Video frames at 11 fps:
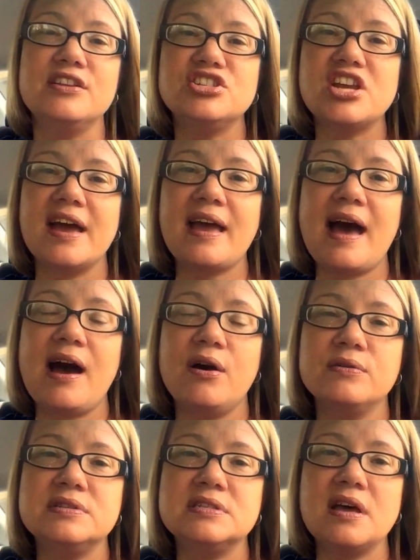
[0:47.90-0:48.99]
check
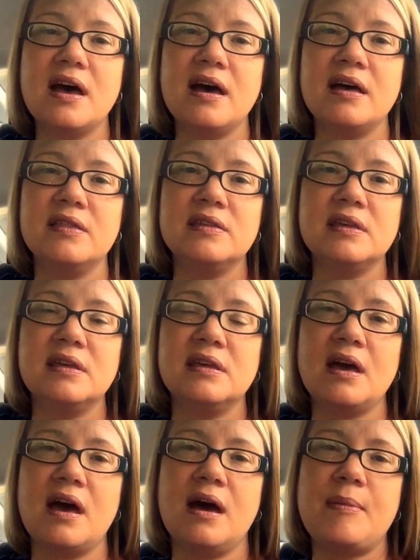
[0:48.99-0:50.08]
out uh,
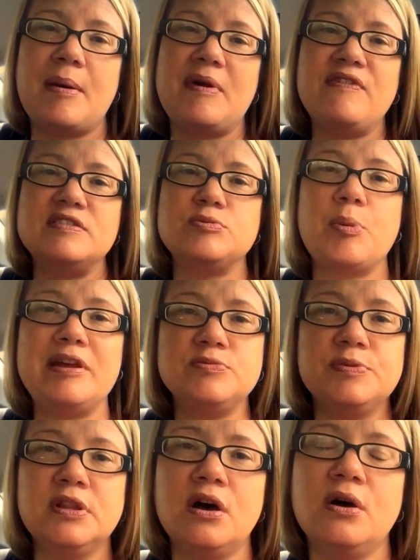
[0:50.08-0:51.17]
the um, on my Facebook page
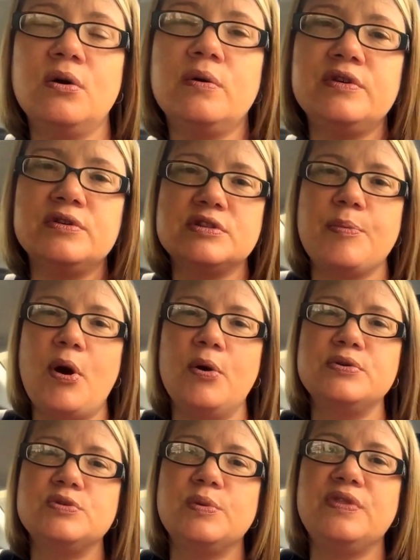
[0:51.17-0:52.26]
below. There's a
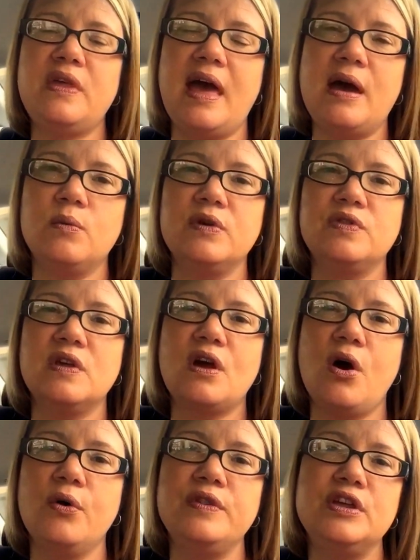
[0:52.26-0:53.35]
post with that with the
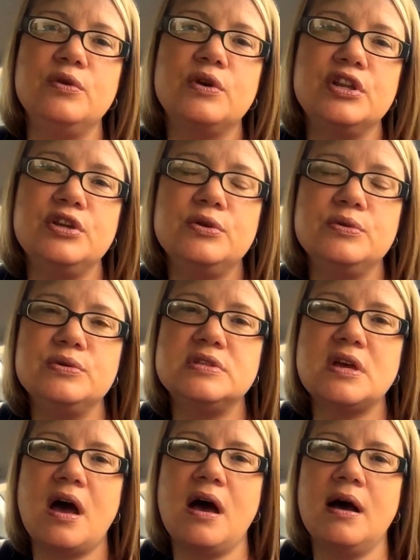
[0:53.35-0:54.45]
code that you can use
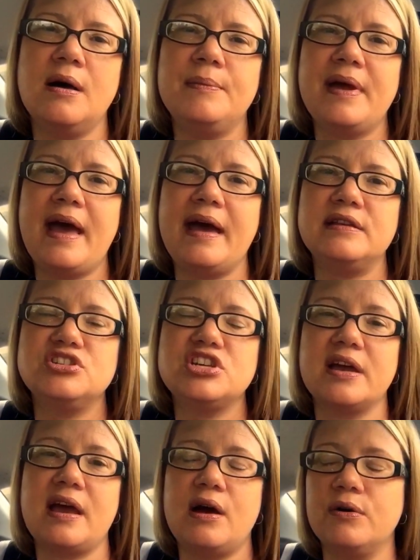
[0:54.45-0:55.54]
um, at
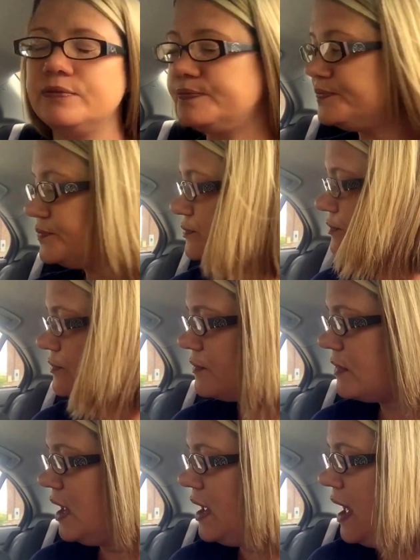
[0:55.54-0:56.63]
checkout.
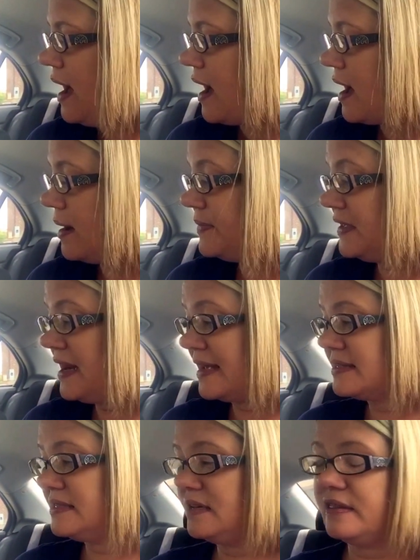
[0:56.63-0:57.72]
Um, the
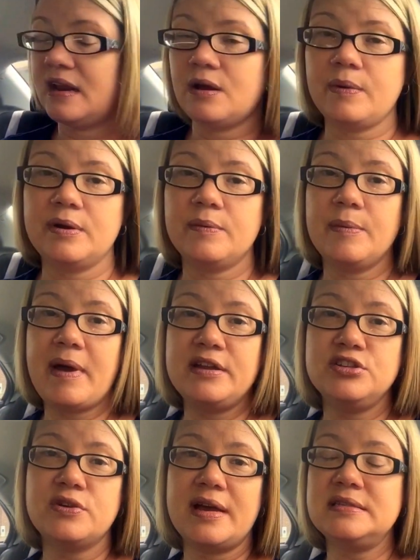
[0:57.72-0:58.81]
next deal that I want to
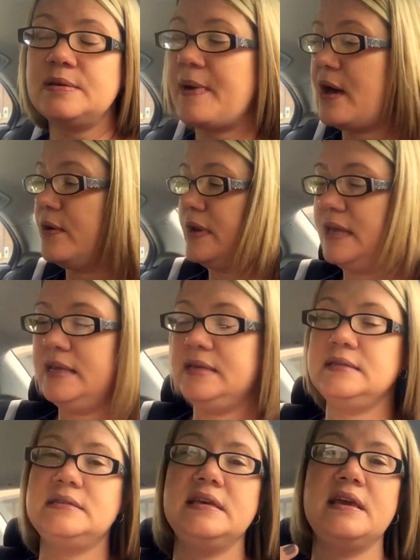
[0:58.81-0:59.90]
remind you guys about
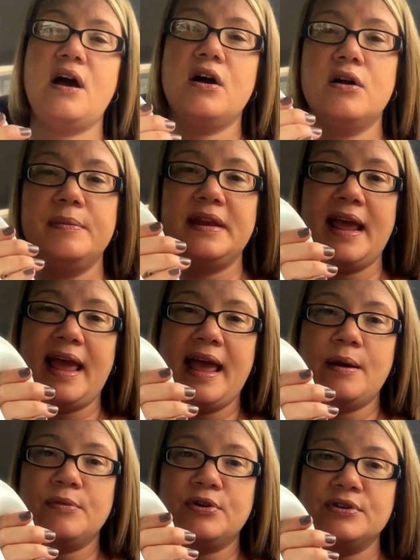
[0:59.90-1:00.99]
is the Arm &
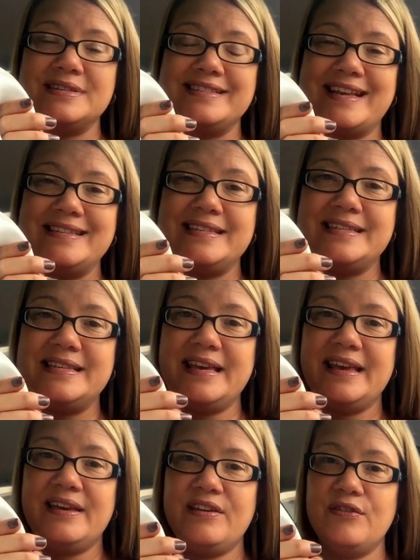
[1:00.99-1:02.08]
Hammer
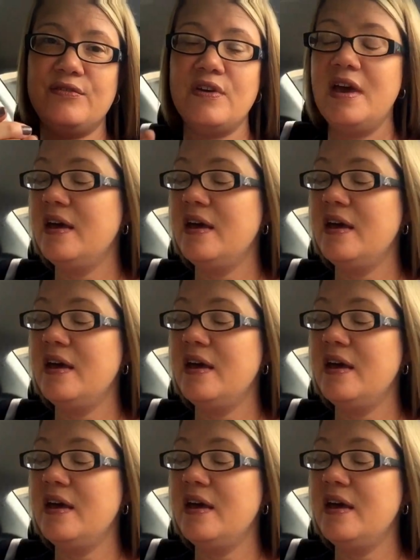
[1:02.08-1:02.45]
Sensitive.